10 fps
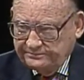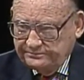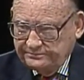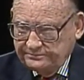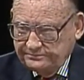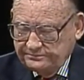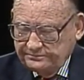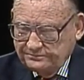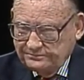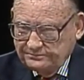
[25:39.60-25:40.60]

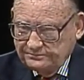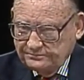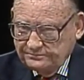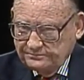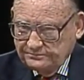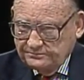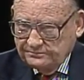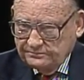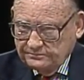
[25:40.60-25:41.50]
(silence)